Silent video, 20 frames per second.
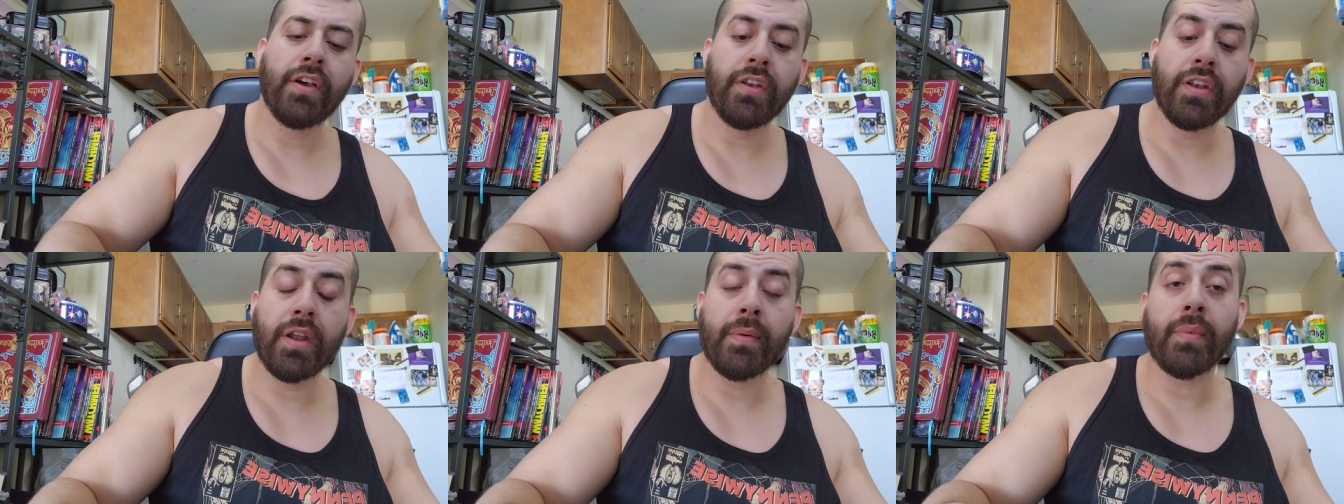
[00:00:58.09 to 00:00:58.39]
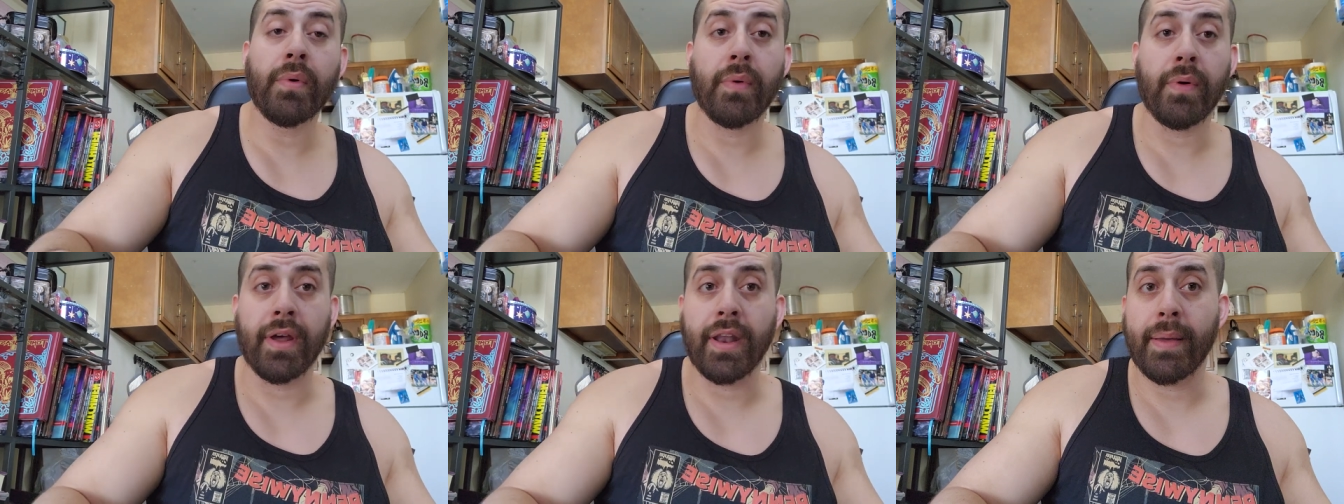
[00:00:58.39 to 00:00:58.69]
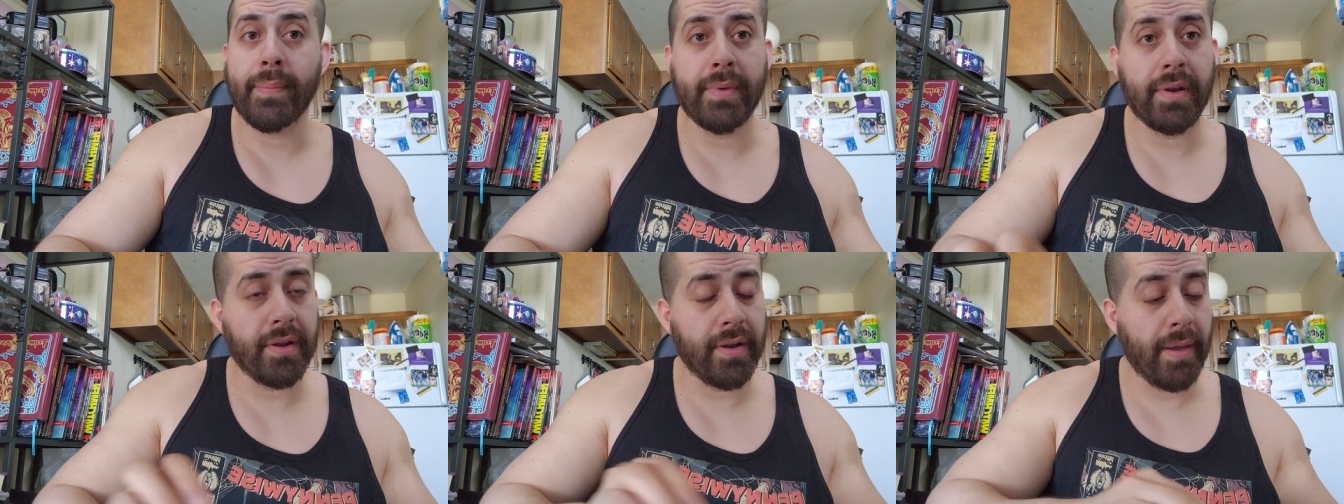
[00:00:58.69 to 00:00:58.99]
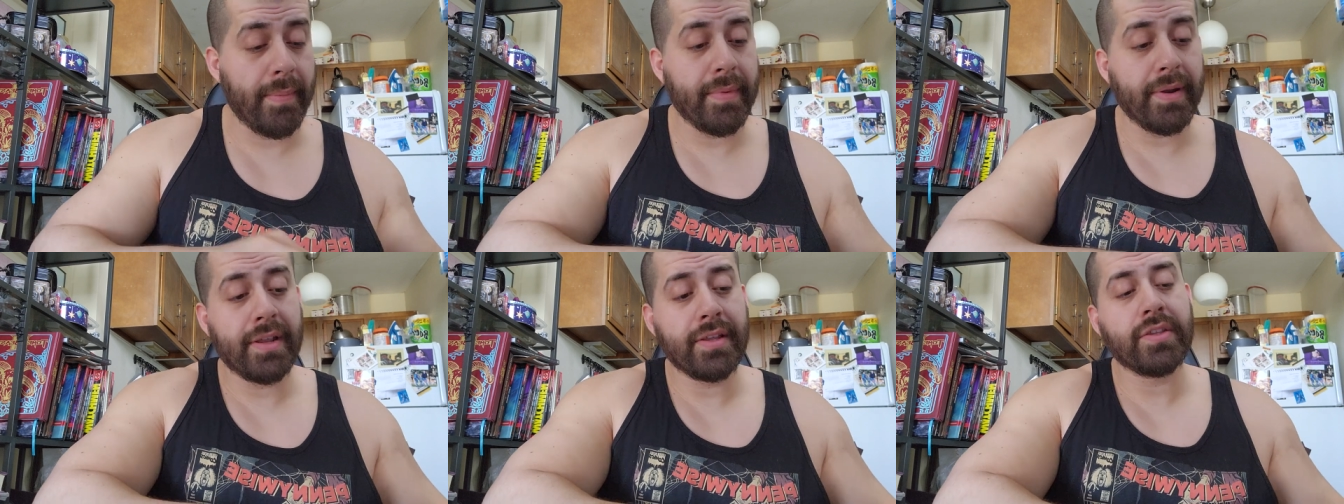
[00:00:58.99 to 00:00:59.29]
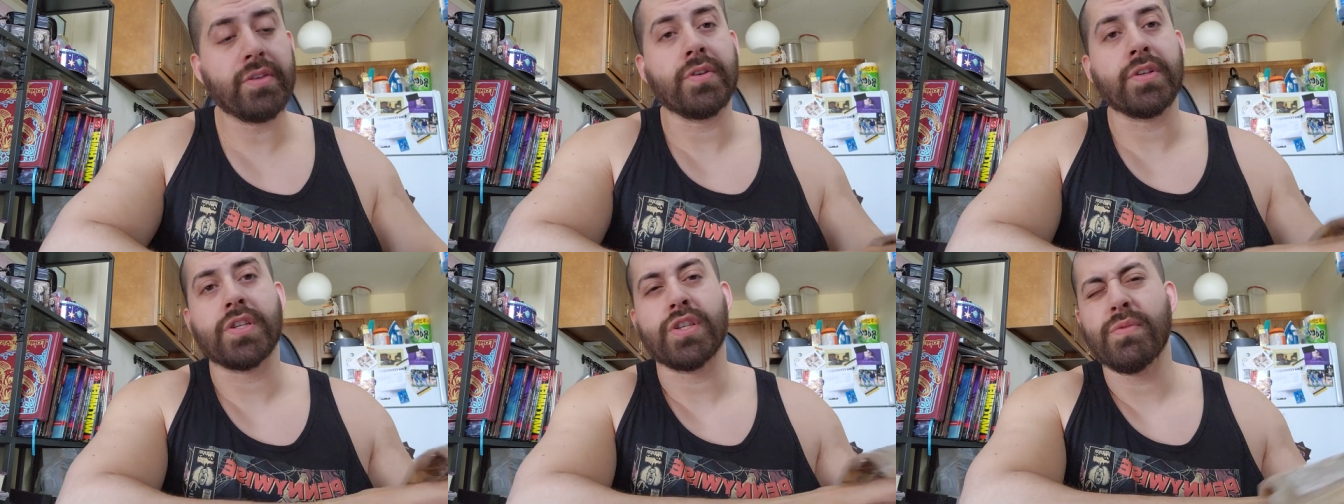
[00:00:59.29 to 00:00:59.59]
Number one, I'm gonna I'm gonna
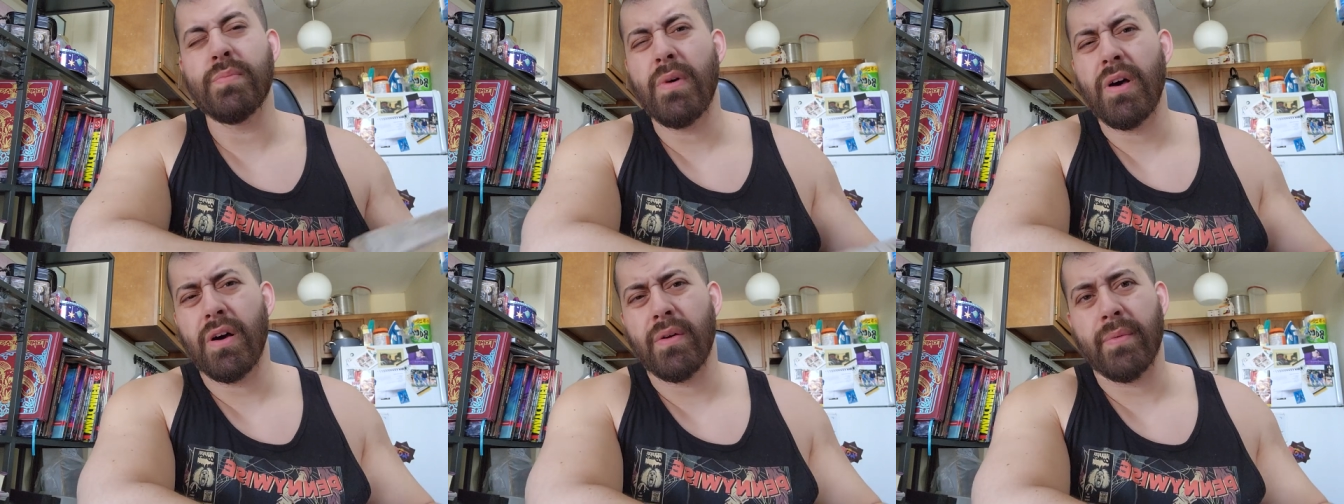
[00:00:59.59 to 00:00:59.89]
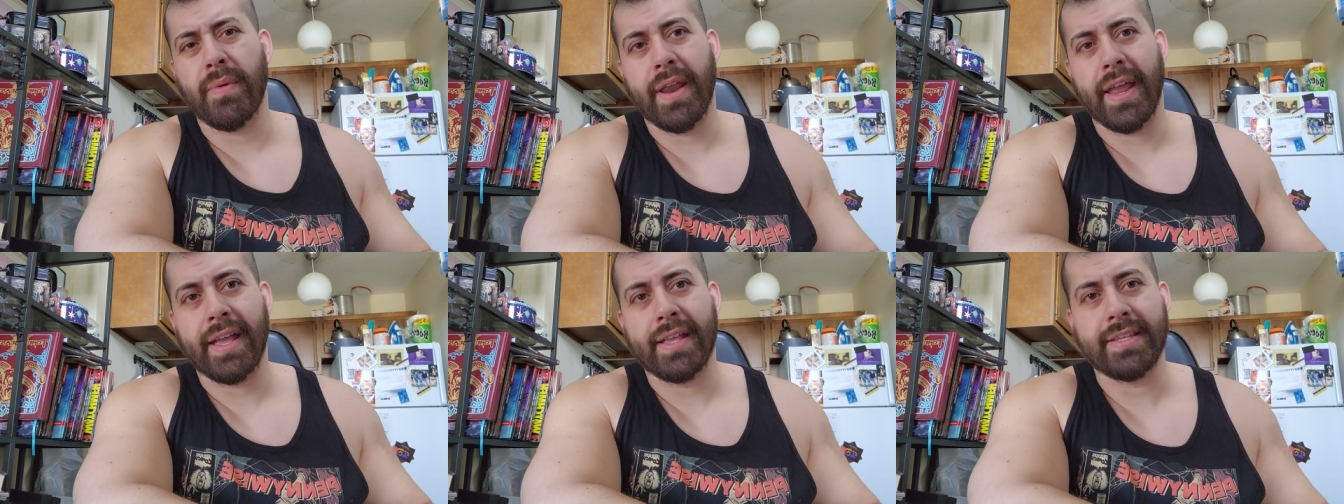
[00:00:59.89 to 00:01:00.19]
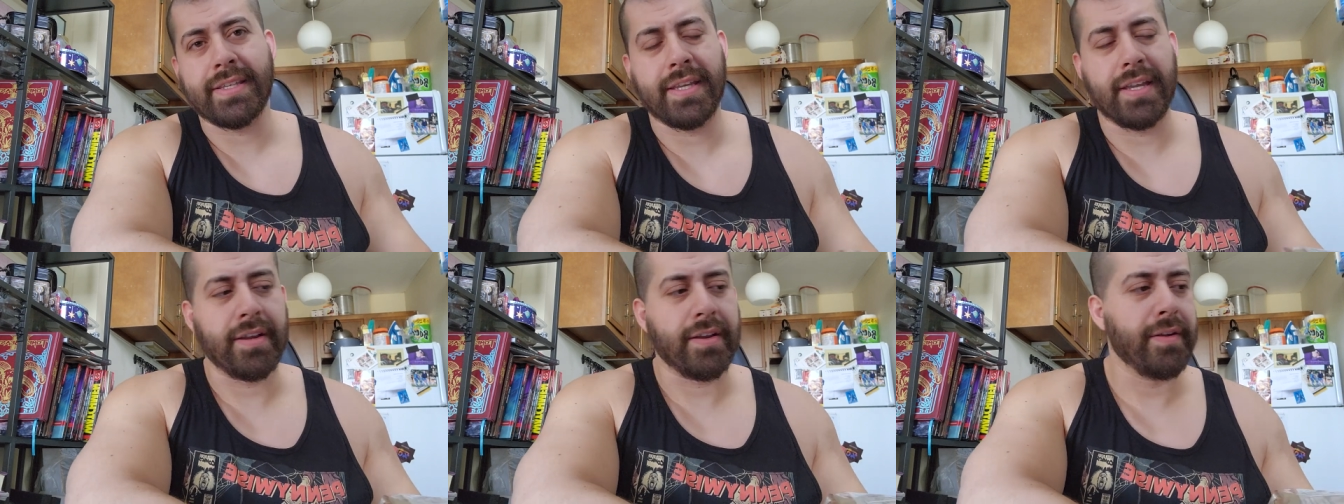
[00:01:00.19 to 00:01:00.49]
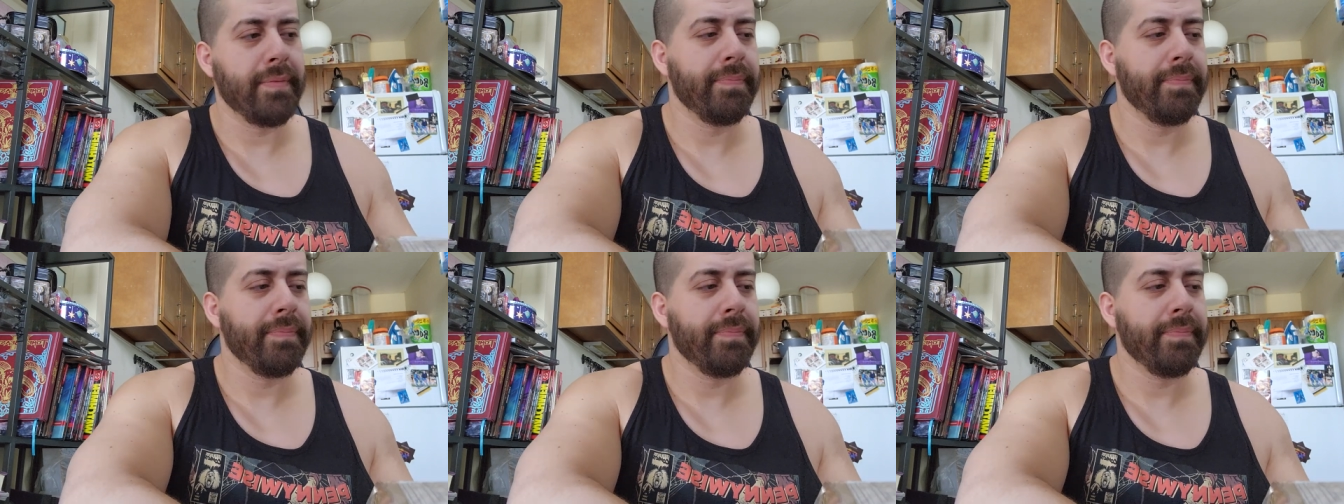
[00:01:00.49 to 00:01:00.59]
do a small rant here.